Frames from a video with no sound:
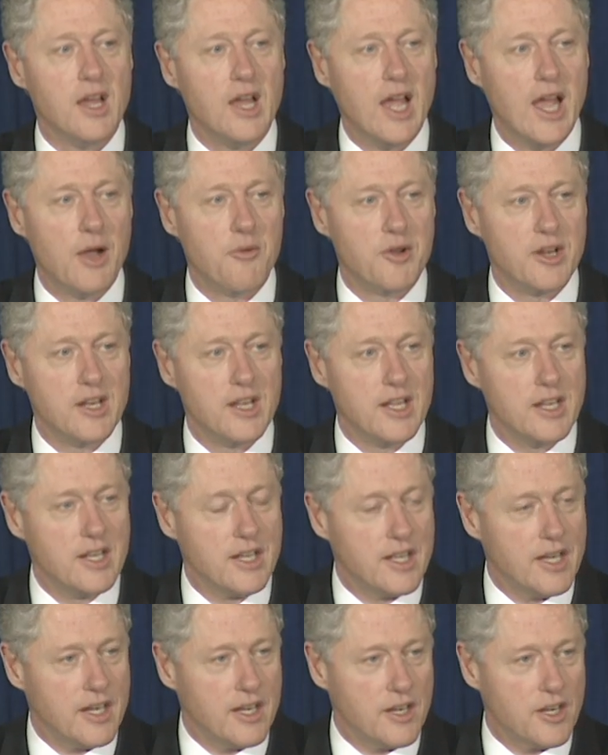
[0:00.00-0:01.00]
and we need to
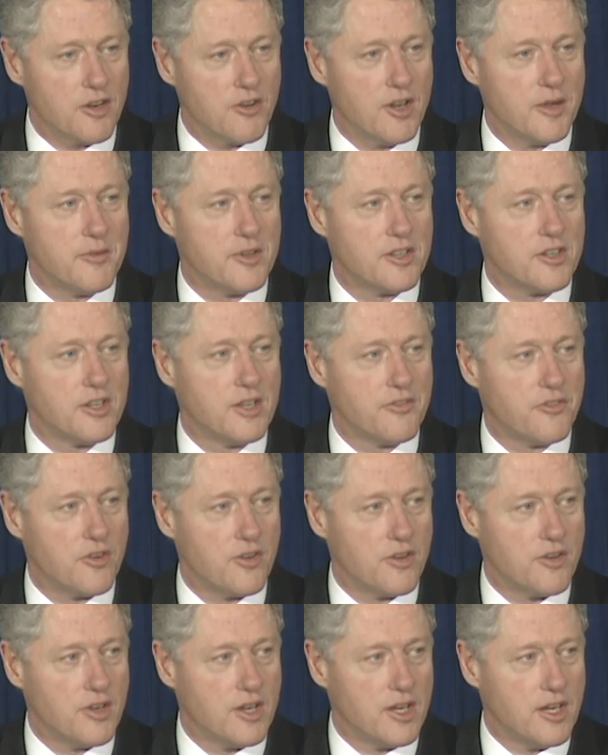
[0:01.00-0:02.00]
get an agreement
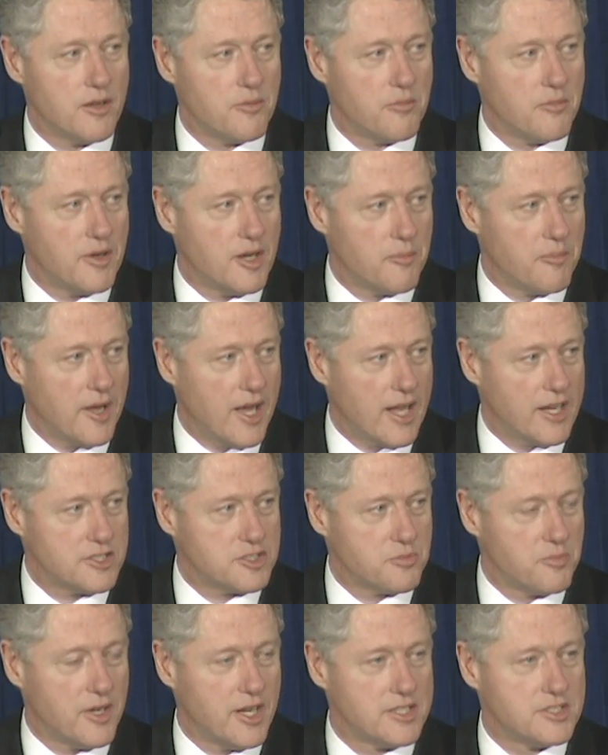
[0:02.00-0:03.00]
for a
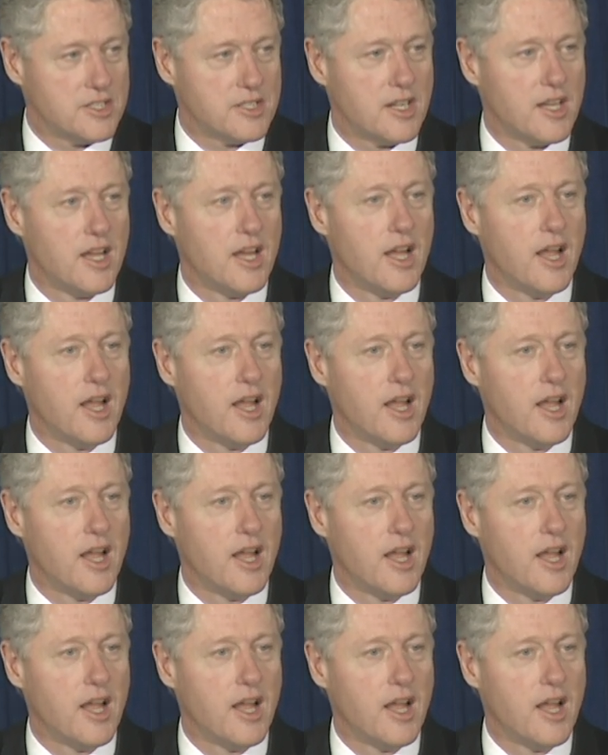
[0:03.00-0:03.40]
balanced budget